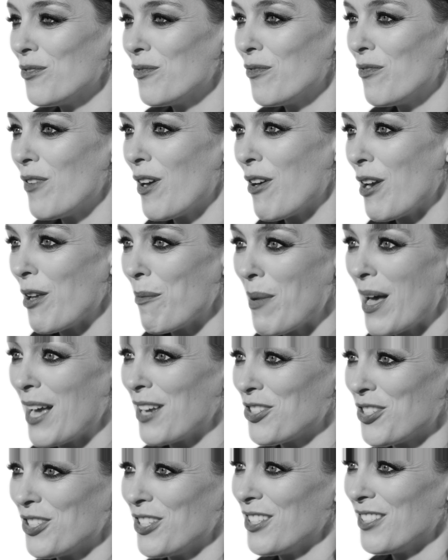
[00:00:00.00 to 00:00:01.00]
very
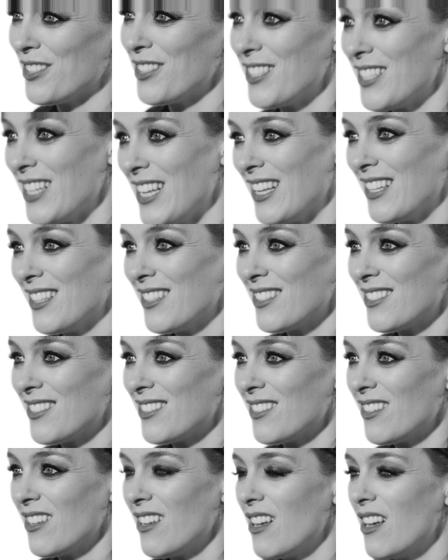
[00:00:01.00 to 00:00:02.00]
passionate
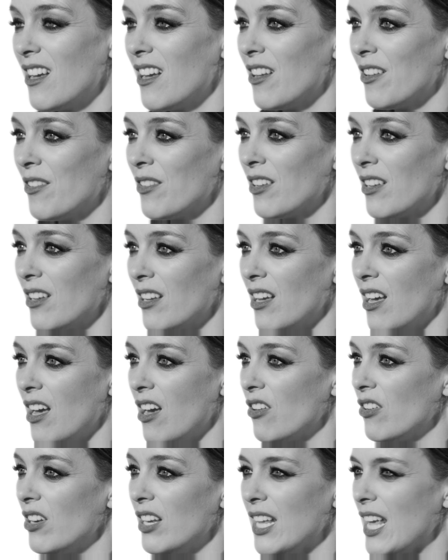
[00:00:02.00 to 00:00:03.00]
scenes
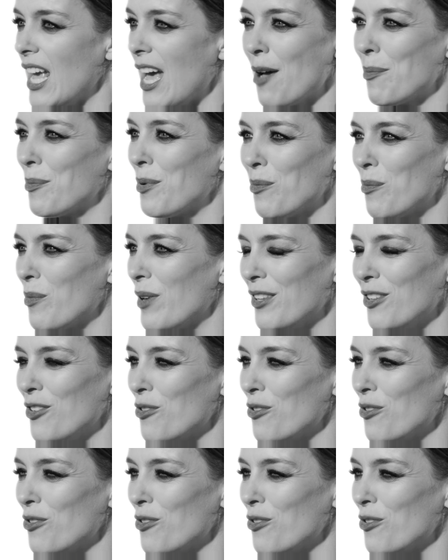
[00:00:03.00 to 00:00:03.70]
only happen when